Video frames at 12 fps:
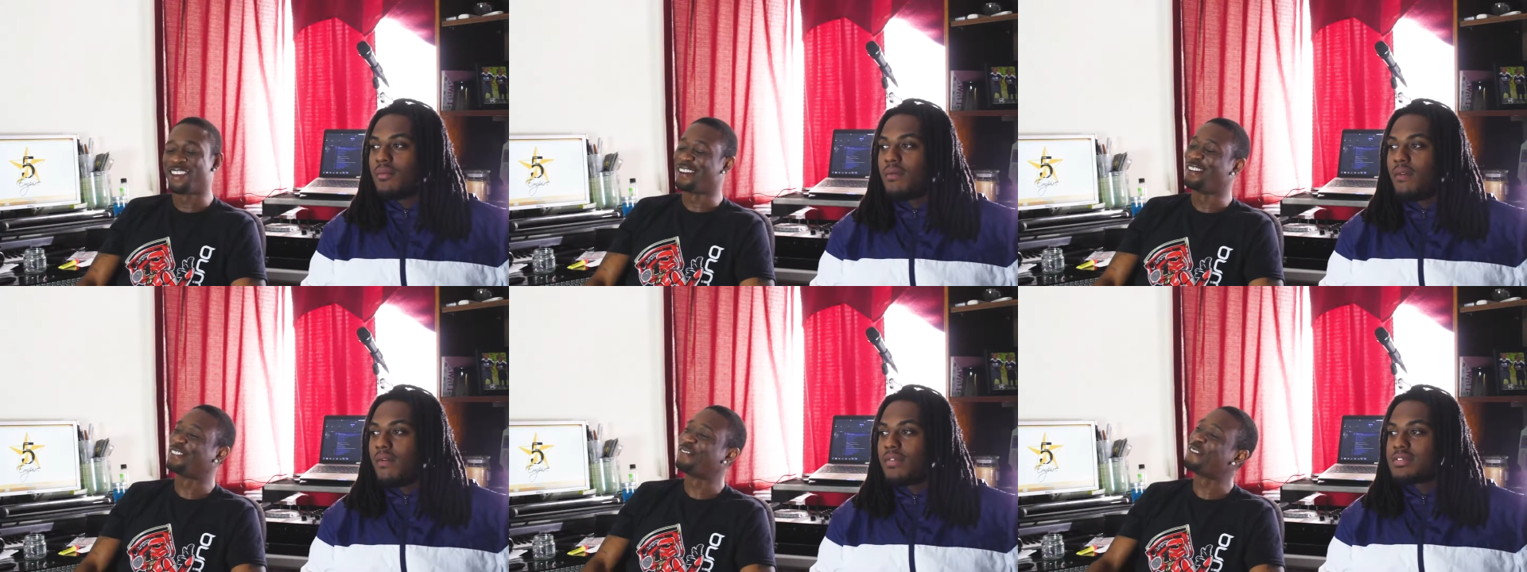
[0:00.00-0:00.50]

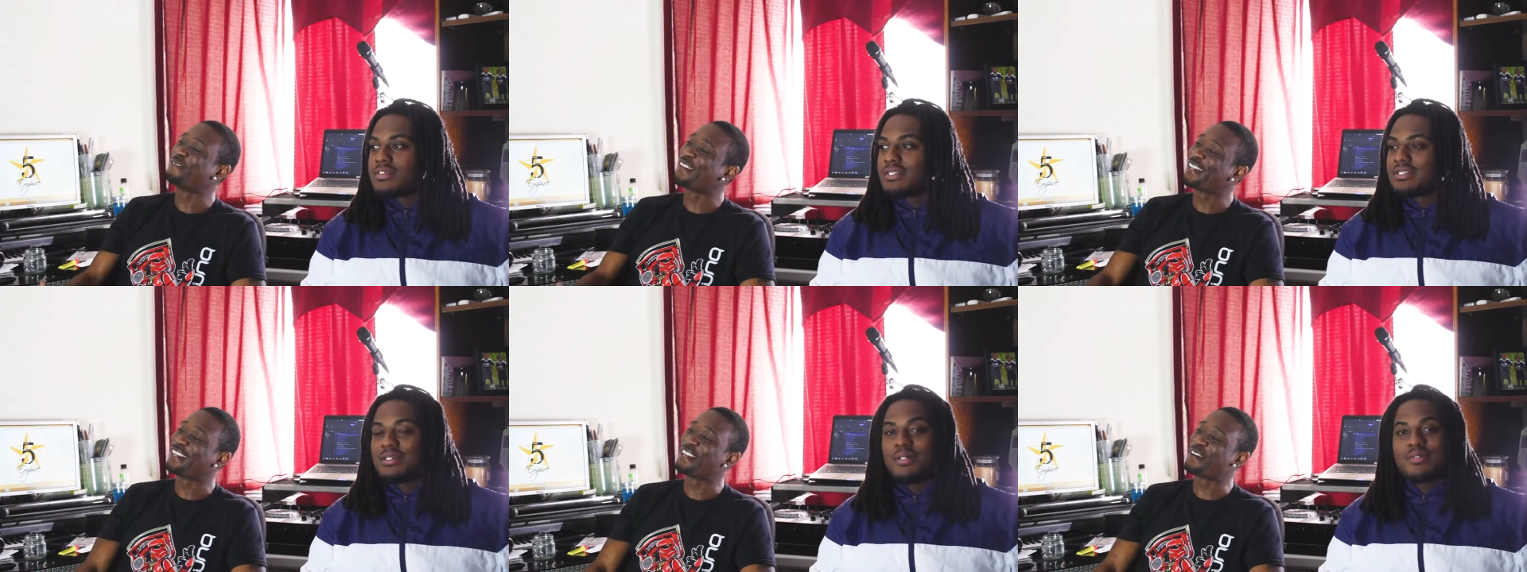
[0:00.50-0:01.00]
Speaker 1: That's my
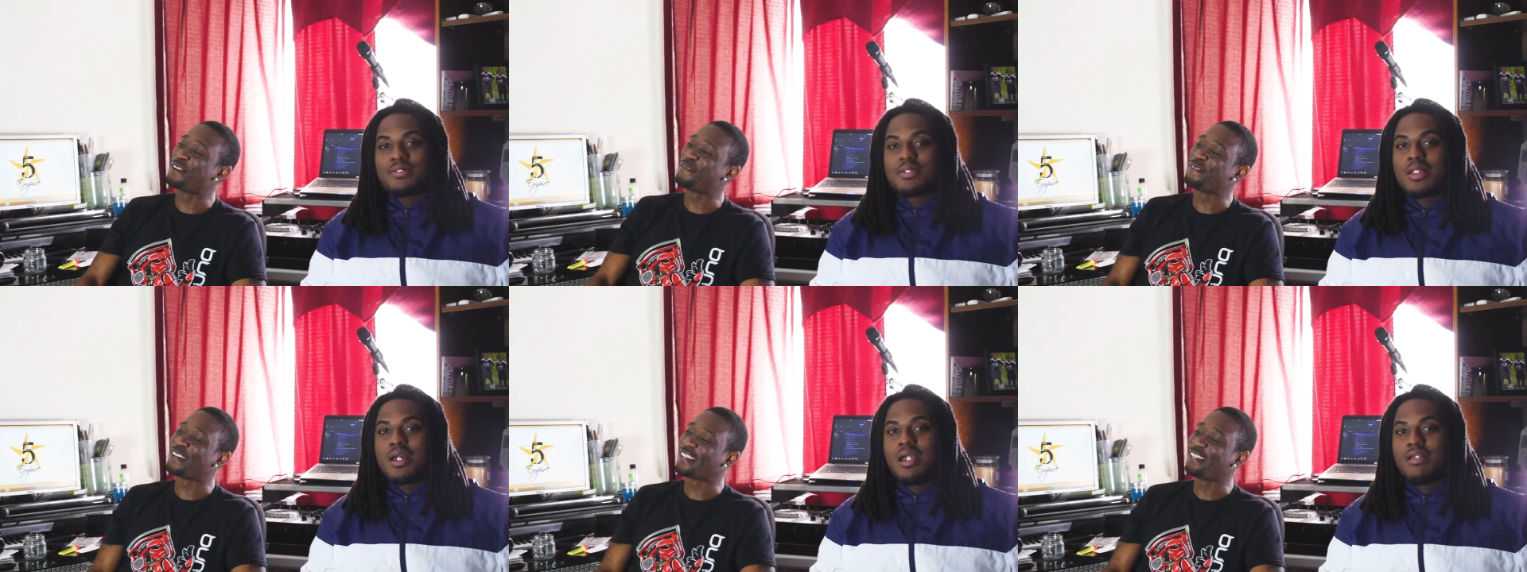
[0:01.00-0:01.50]
man
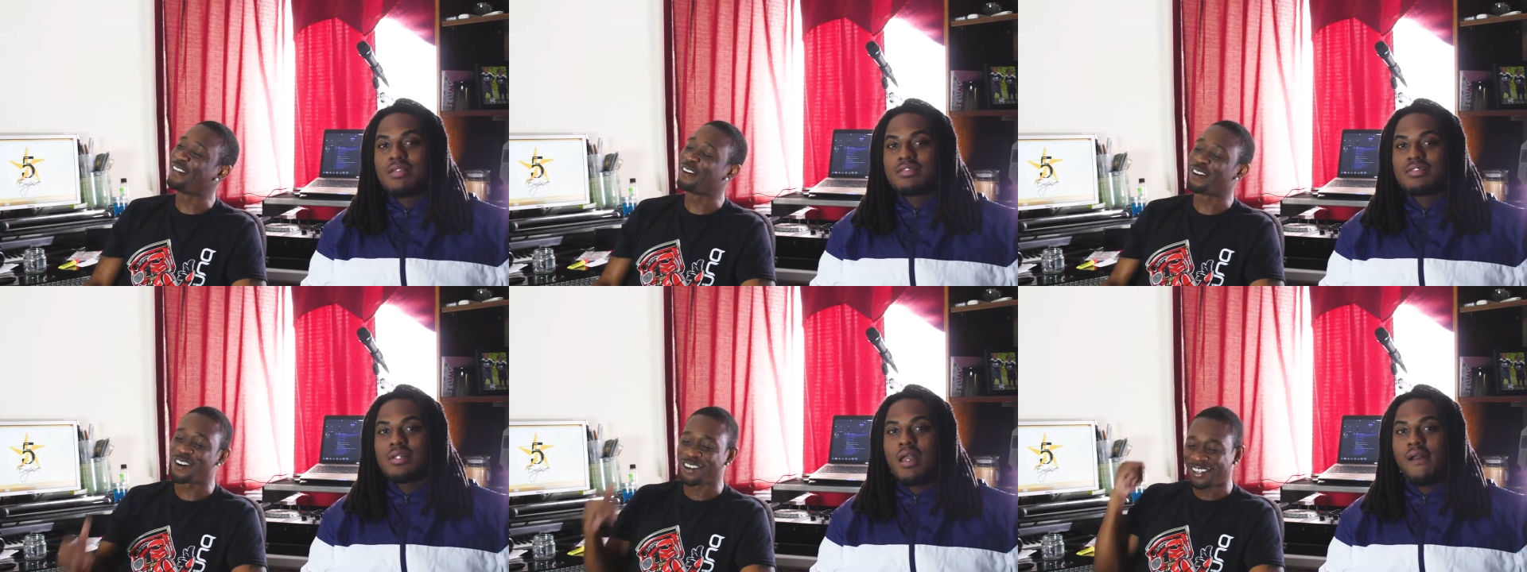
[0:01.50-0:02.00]
name, man. He
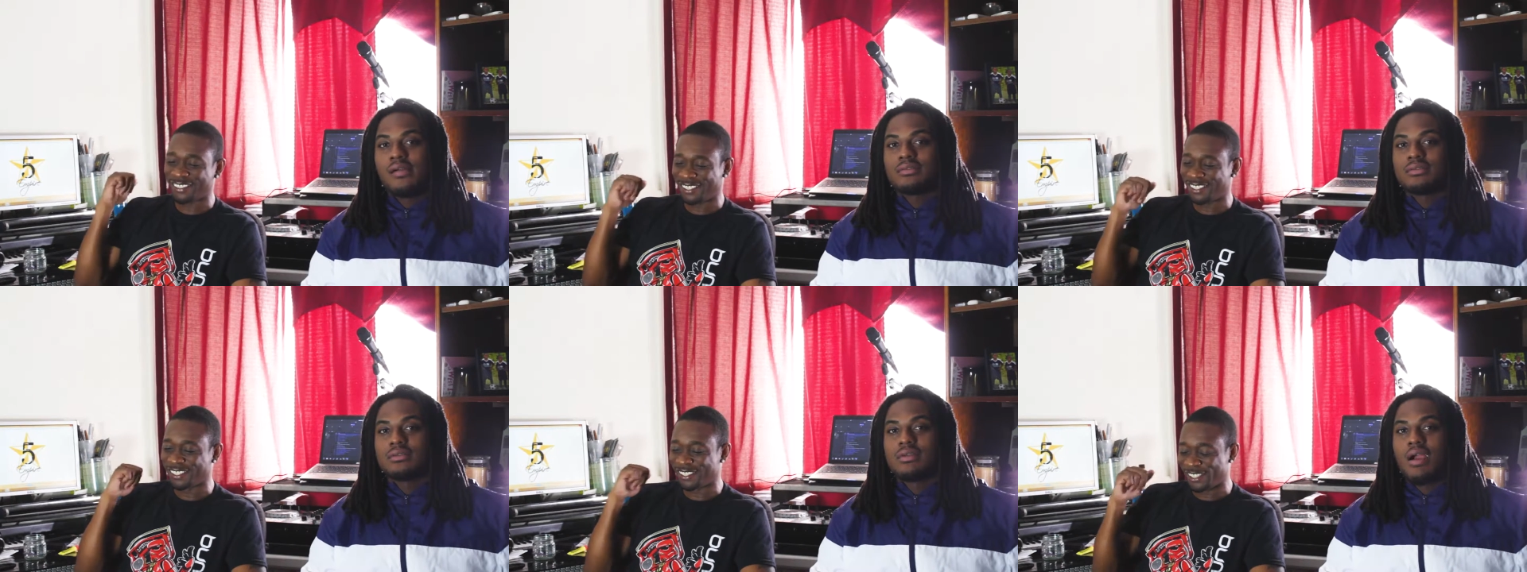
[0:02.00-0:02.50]
go hard out
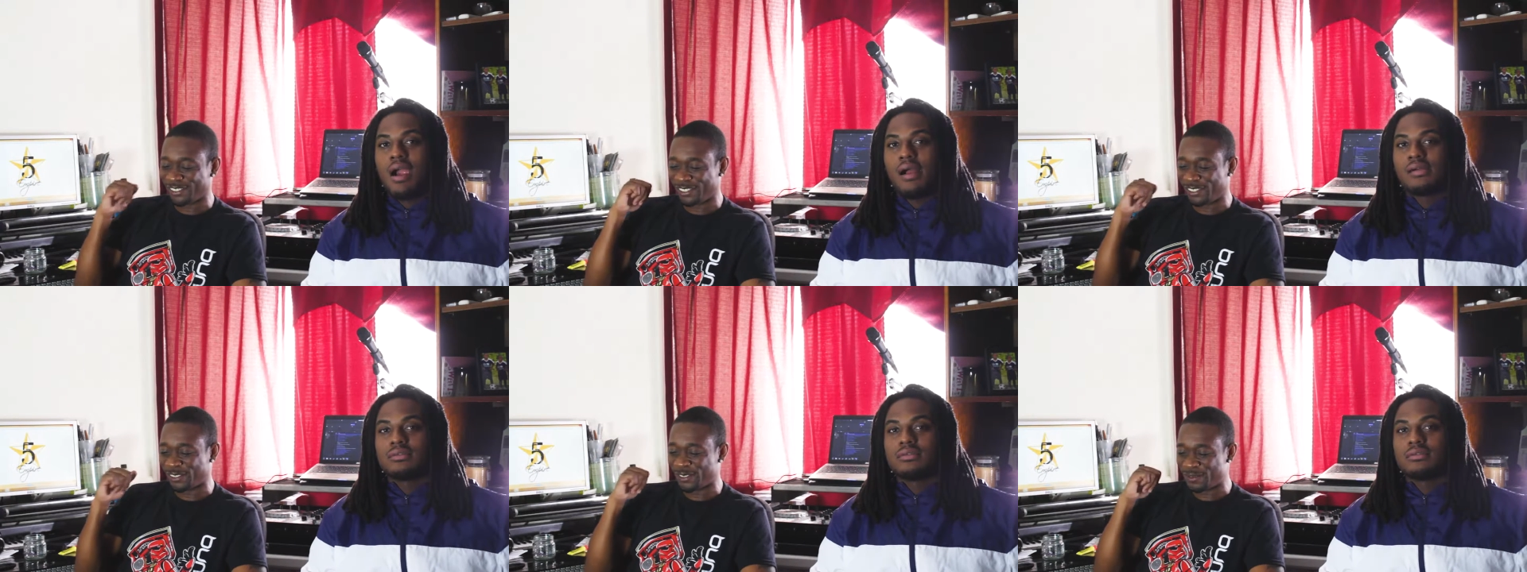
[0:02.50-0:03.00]
there in the
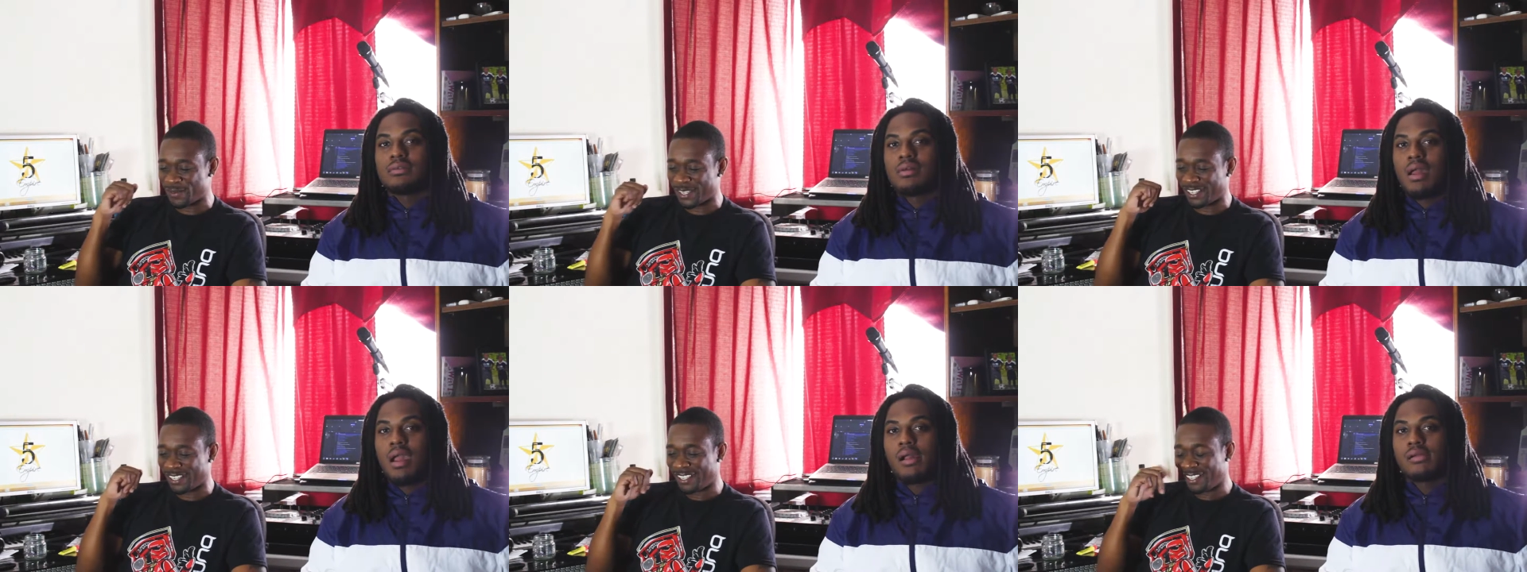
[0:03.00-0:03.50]
country too,
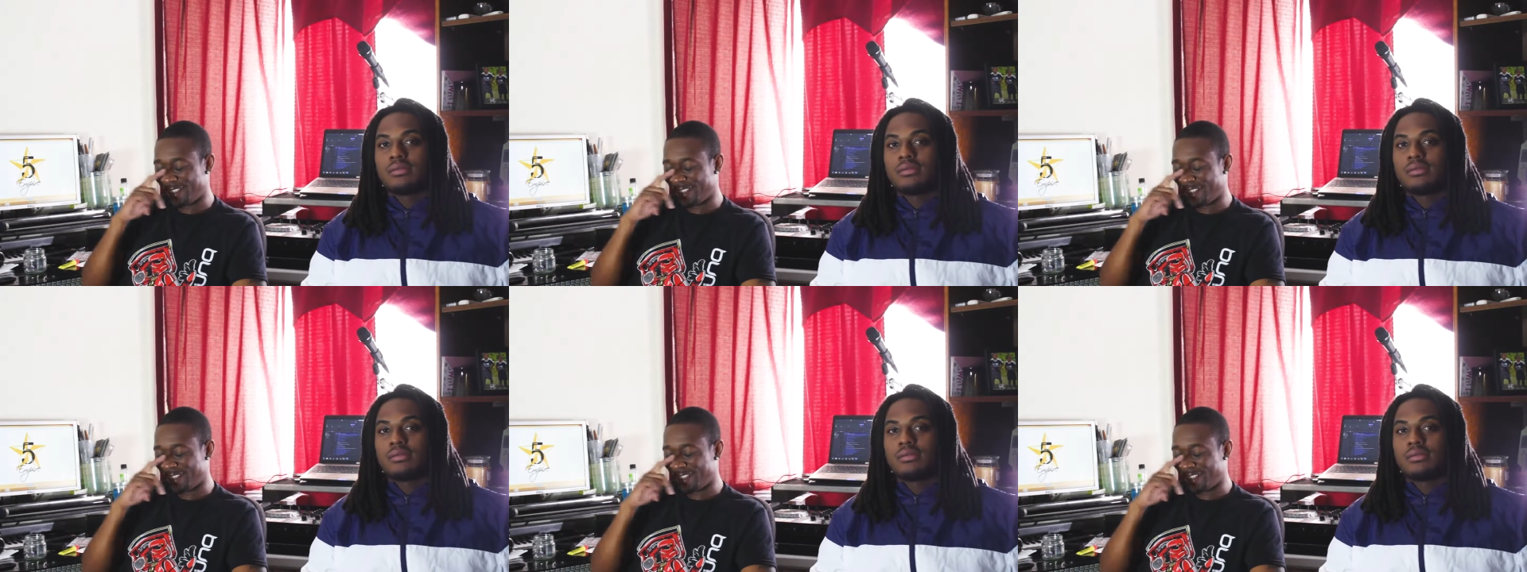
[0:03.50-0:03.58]
man.